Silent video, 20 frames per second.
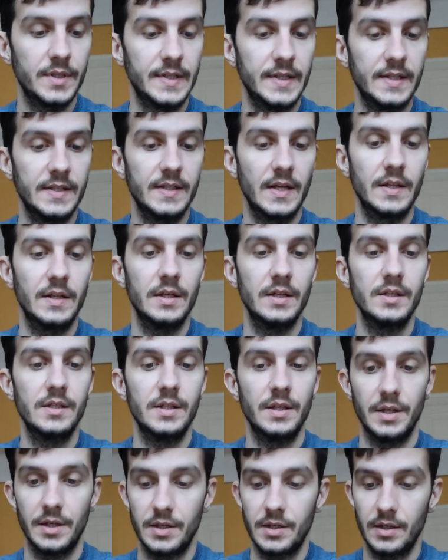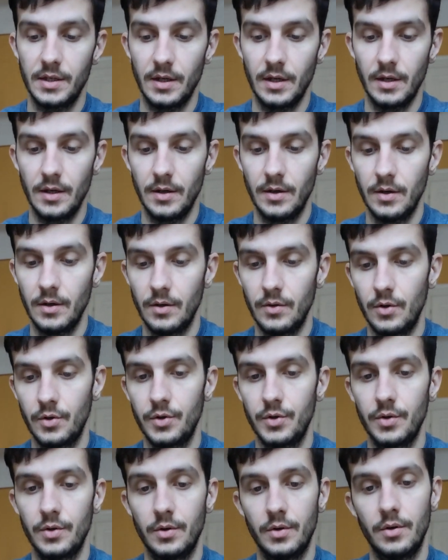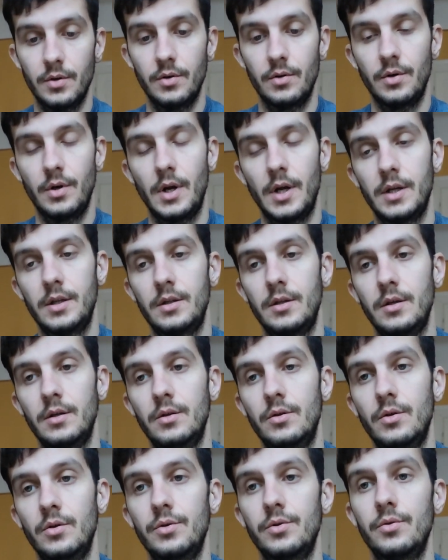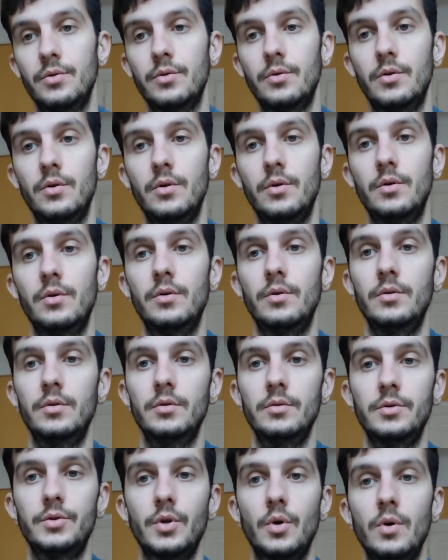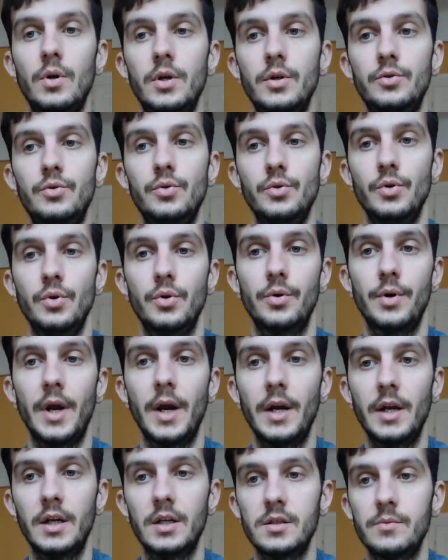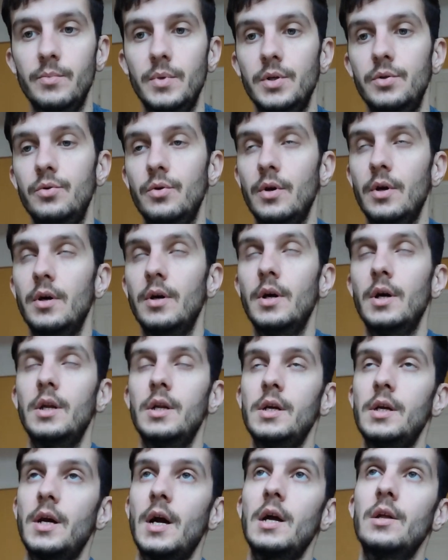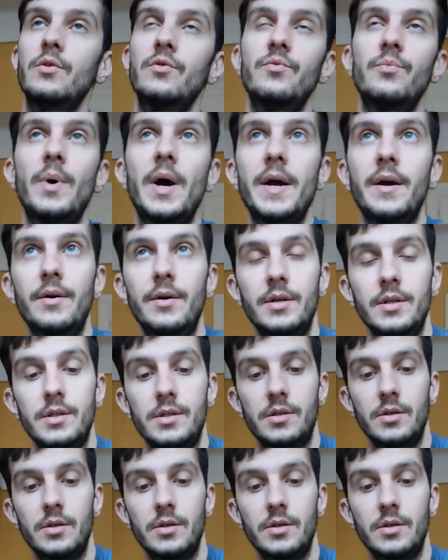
statistics, not related not solely to Ukrainians but to any kind of migrants.